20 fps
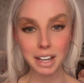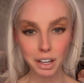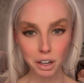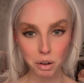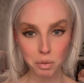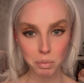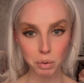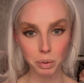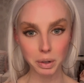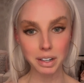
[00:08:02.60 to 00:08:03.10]

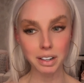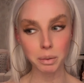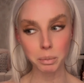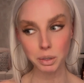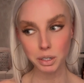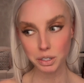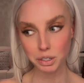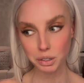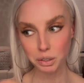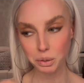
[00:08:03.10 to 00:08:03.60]
home point number
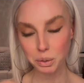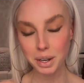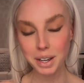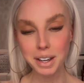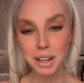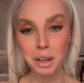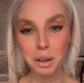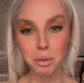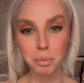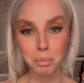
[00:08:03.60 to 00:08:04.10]
2,
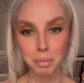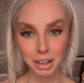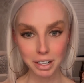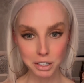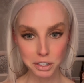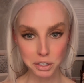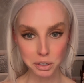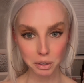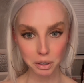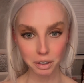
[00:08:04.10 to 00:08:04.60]
make
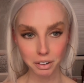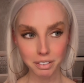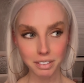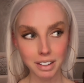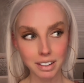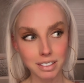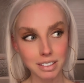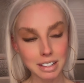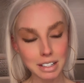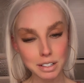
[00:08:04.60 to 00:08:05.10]
sure
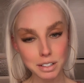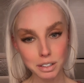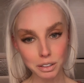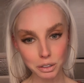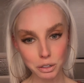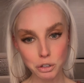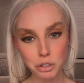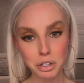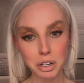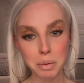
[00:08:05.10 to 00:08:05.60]
that the
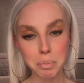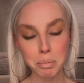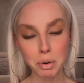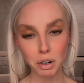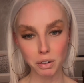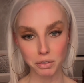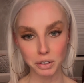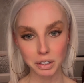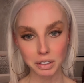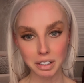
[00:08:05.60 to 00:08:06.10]
solution
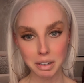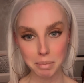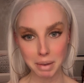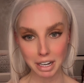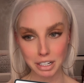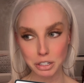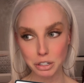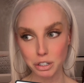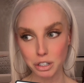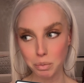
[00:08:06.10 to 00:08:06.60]
perfectly
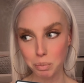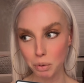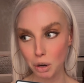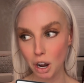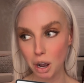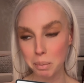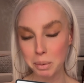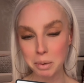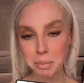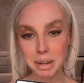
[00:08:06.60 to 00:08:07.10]
matches the
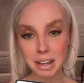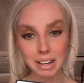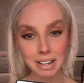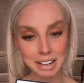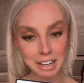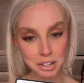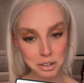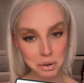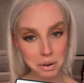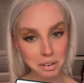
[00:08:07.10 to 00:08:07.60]
problem. And
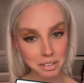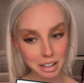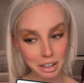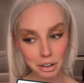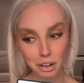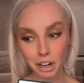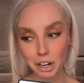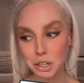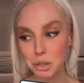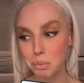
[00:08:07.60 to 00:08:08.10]
in your
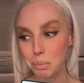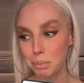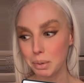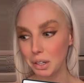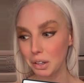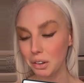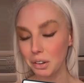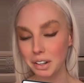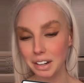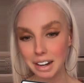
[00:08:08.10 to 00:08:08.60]
letter, you
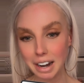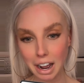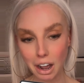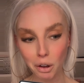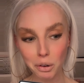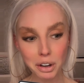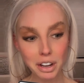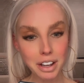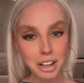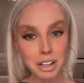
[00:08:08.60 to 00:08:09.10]
build it
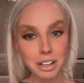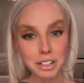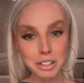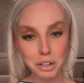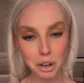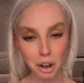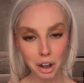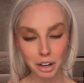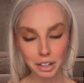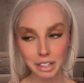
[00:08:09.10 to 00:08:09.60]
out
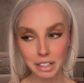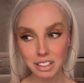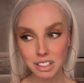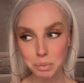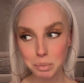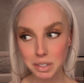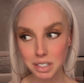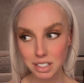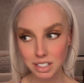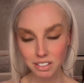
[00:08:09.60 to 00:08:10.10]
talking
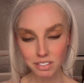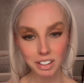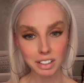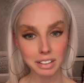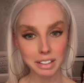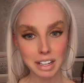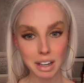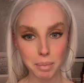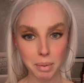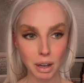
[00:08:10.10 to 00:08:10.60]

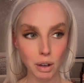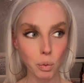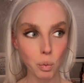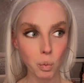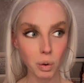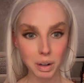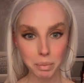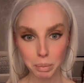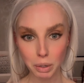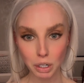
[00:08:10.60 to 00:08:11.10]
specifically about
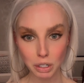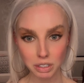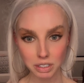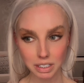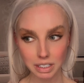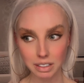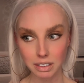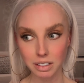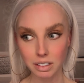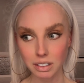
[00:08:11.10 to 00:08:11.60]
one
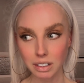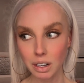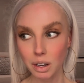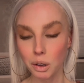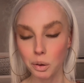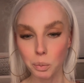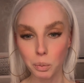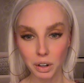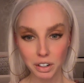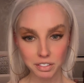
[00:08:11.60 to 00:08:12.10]
person,
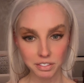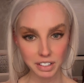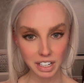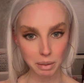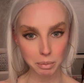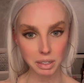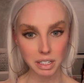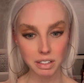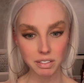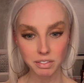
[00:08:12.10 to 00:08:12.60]
one
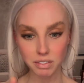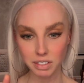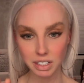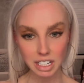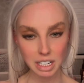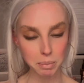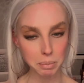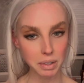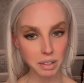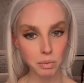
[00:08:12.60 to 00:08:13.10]
family.
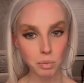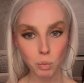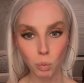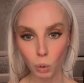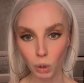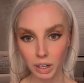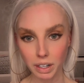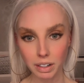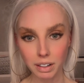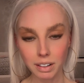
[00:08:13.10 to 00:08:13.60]
Keep it
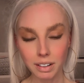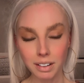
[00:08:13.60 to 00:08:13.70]
one